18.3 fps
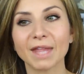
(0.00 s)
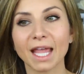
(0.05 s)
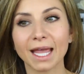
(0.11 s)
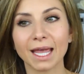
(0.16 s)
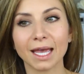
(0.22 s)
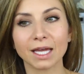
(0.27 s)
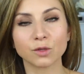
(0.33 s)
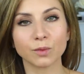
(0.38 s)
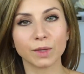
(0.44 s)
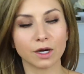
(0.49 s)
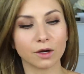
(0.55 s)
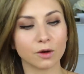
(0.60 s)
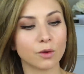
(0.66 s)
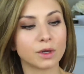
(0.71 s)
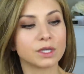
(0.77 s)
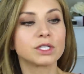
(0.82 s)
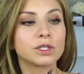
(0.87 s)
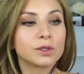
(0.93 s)
And we are
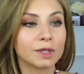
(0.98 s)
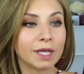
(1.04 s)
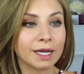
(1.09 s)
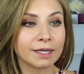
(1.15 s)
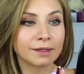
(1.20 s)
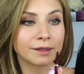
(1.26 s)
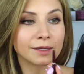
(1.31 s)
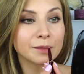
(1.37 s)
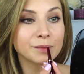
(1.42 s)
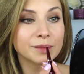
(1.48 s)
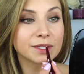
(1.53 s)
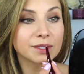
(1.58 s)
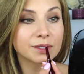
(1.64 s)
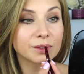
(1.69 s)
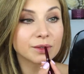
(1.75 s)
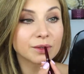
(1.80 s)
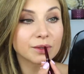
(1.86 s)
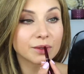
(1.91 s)
going to line the
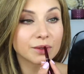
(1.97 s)
lips.